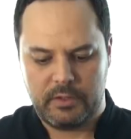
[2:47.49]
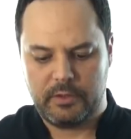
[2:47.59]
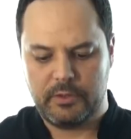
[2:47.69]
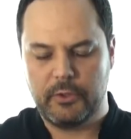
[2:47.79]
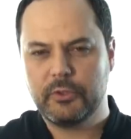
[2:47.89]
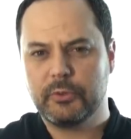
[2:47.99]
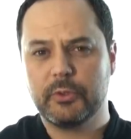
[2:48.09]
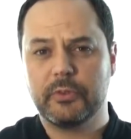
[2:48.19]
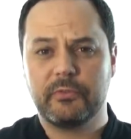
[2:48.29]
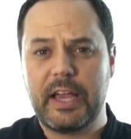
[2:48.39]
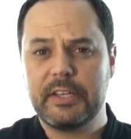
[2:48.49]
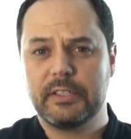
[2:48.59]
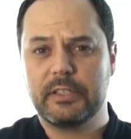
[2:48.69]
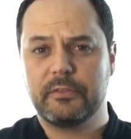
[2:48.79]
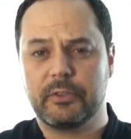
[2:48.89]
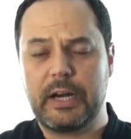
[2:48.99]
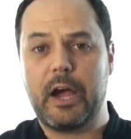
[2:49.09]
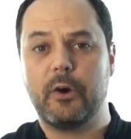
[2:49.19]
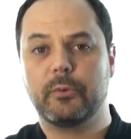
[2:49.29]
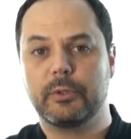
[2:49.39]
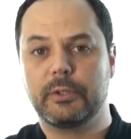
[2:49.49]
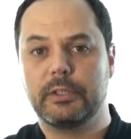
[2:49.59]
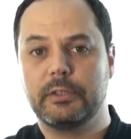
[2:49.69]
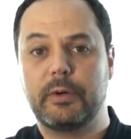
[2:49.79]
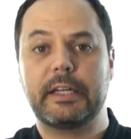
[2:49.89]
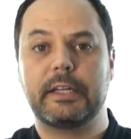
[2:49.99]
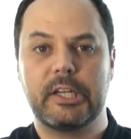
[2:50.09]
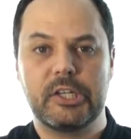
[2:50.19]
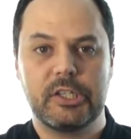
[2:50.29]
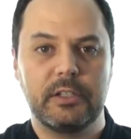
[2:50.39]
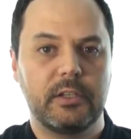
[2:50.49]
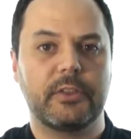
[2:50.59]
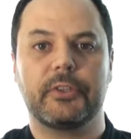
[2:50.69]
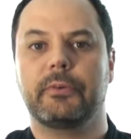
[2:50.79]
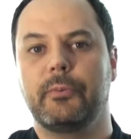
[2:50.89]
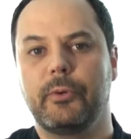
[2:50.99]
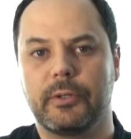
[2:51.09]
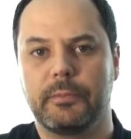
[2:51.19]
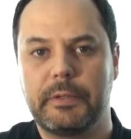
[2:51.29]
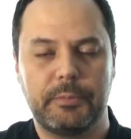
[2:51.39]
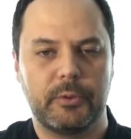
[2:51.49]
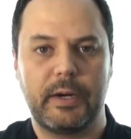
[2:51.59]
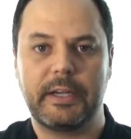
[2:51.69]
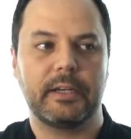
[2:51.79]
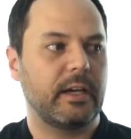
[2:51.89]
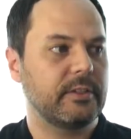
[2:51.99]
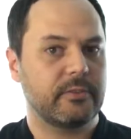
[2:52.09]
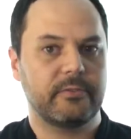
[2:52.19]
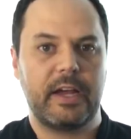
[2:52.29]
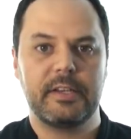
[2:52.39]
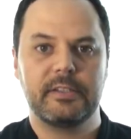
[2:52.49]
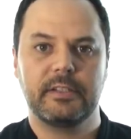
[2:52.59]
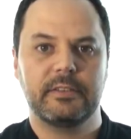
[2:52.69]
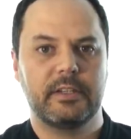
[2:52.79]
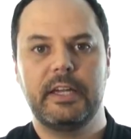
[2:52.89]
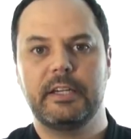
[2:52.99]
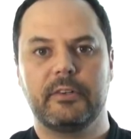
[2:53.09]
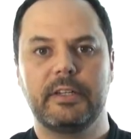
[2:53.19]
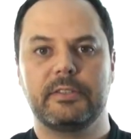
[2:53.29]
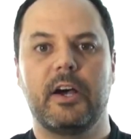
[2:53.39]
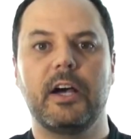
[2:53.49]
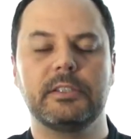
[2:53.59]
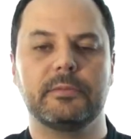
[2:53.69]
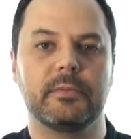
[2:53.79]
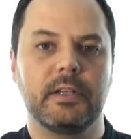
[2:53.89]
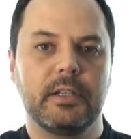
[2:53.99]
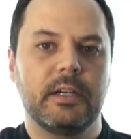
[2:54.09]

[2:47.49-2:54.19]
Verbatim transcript: Those who were doing fasting for outward recognition got their reward. People recognized their fasting and said, hey, great, that's awesome.